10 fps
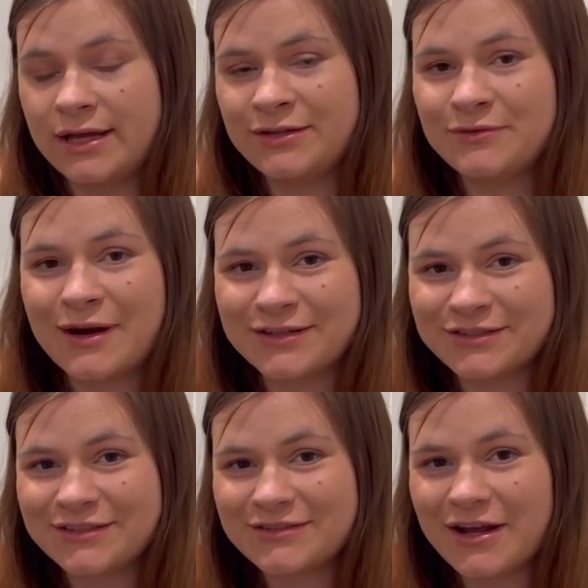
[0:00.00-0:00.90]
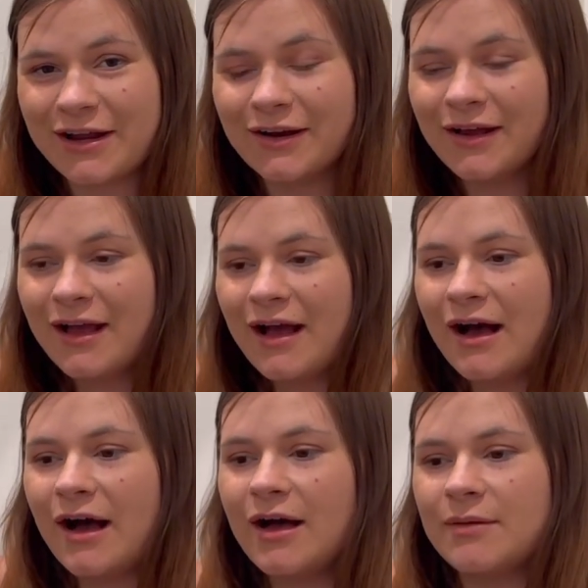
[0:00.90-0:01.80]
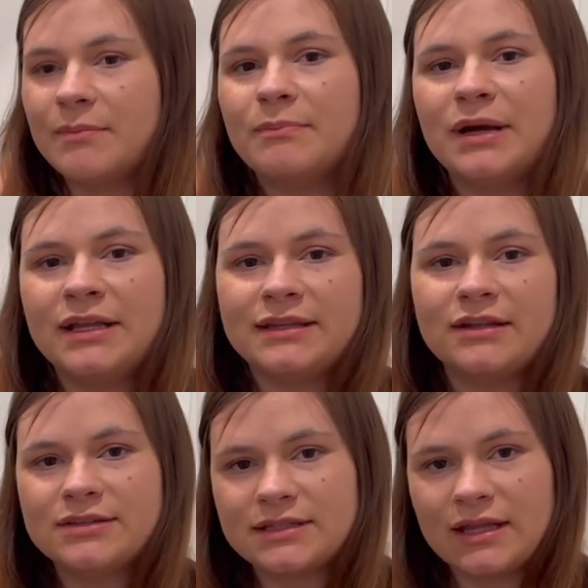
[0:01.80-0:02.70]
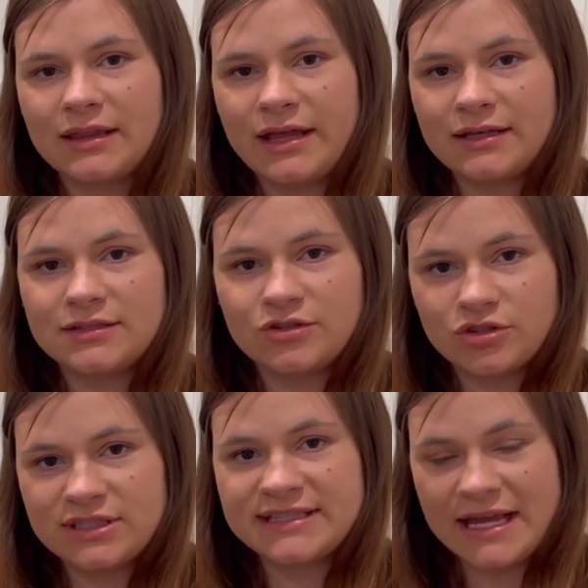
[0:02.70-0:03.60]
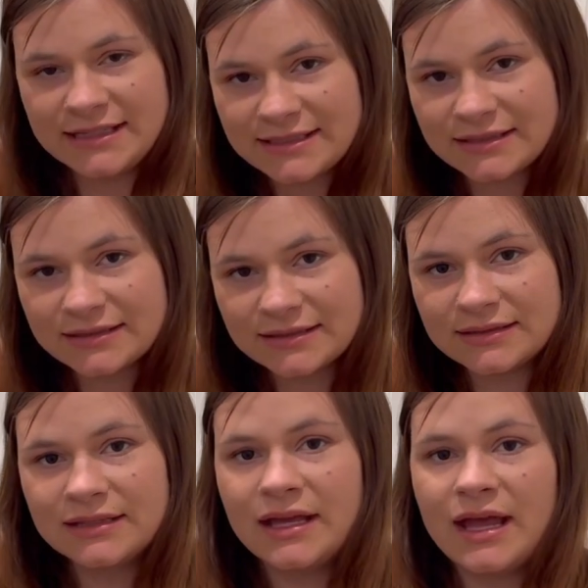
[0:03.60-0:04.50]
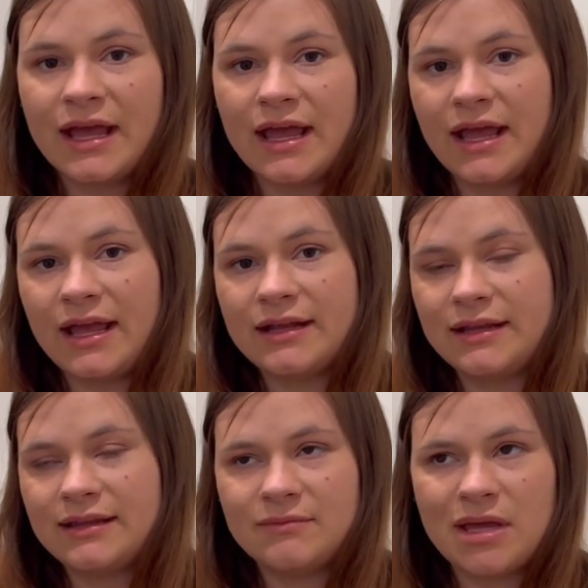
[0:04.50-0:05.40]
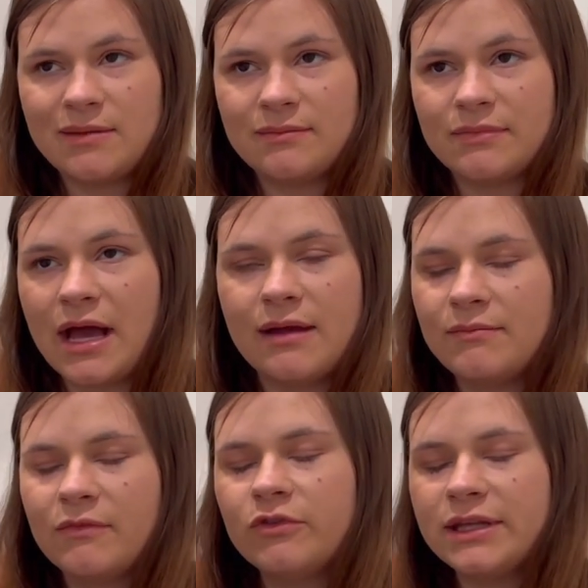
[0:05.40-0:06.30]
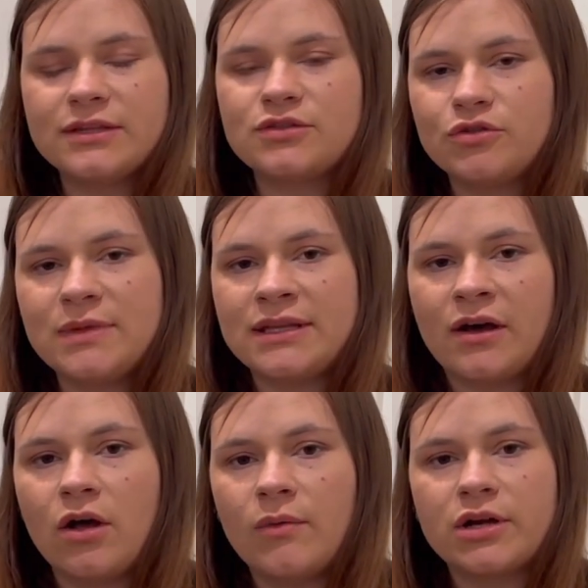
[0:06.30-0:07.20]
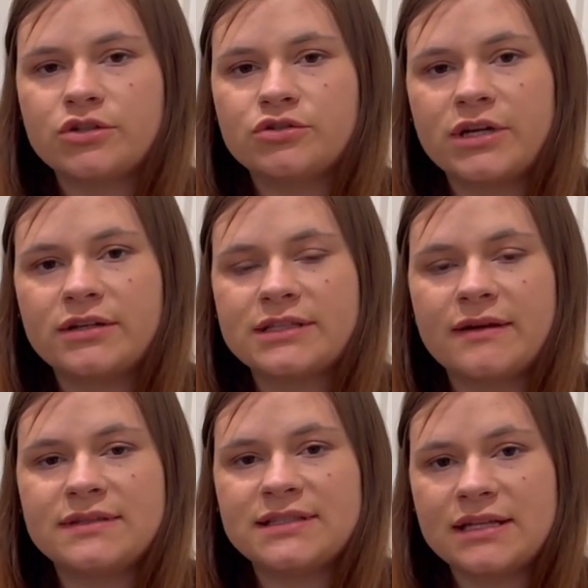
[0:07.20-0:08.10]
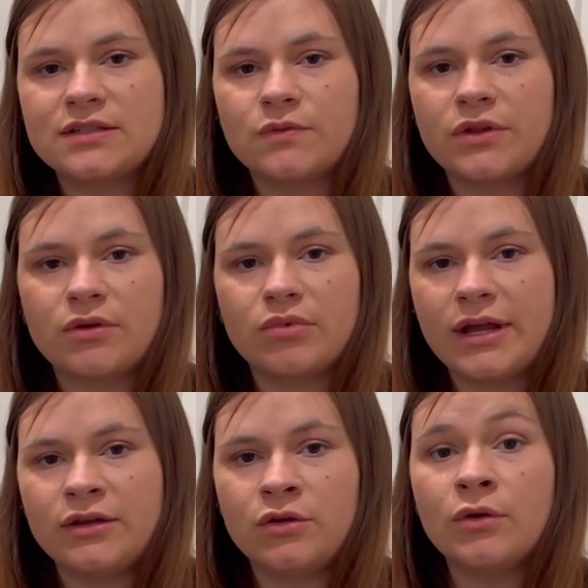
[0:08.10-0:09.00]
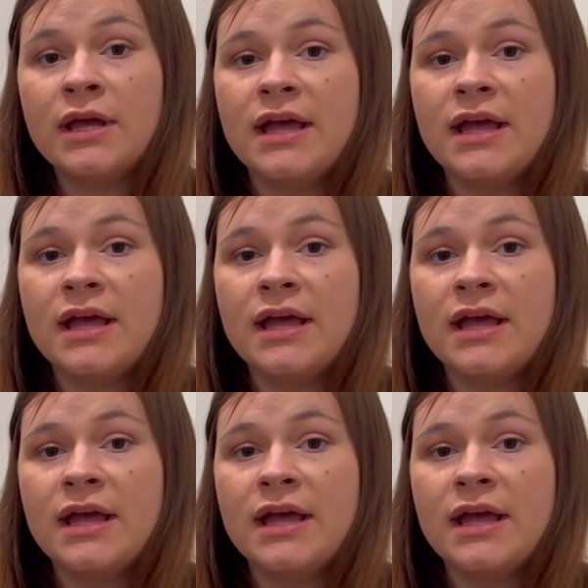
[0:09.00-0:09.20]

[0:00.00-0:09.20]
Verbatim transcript: brand new washer and dryer. Um, but there's like a scent and I think maybe, I'm really assuming that all washer and dryers have scents when they're brand new.